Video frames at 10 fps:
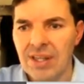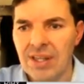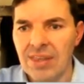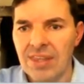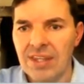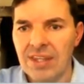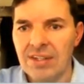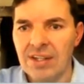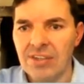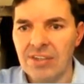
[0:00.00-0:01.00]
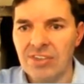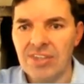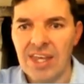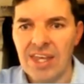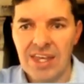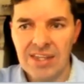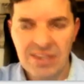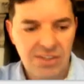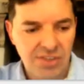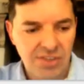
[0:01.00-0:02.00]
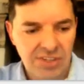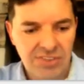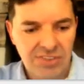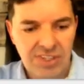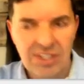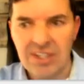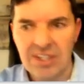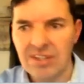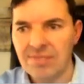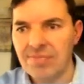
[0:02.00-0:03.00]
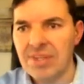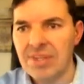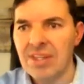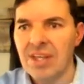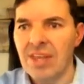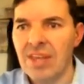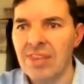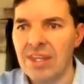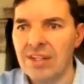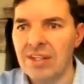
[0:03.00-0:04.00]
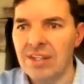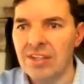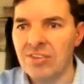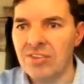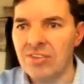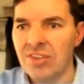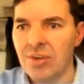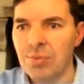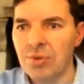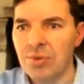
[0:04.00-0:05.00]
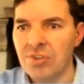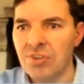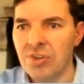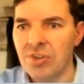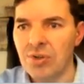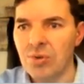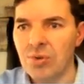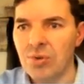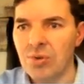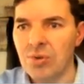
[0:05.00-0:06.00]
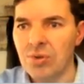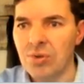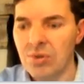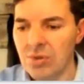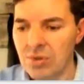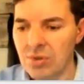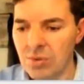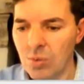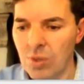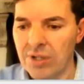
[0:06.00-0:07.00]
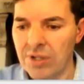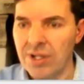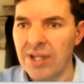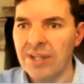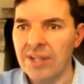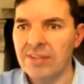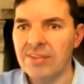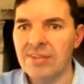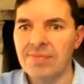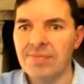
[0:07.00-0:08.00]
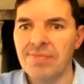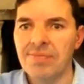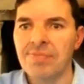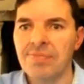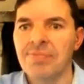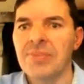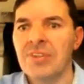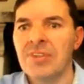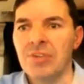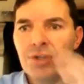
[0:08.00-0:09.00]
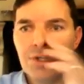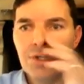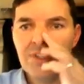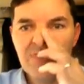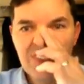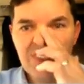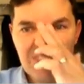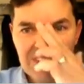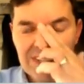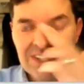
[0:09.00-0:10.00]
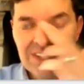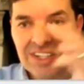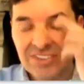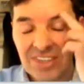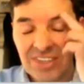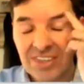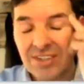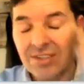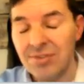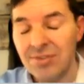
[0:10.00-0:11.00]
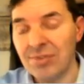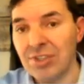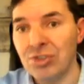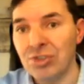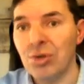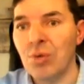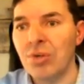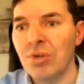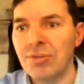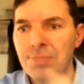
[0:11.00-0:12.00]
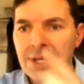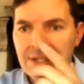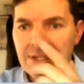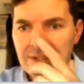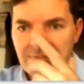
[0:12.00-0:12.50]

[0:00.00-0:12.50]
and then I just add the address in here, and then it's 0.018. So you could see it's slightly less than the 52 I would have paid.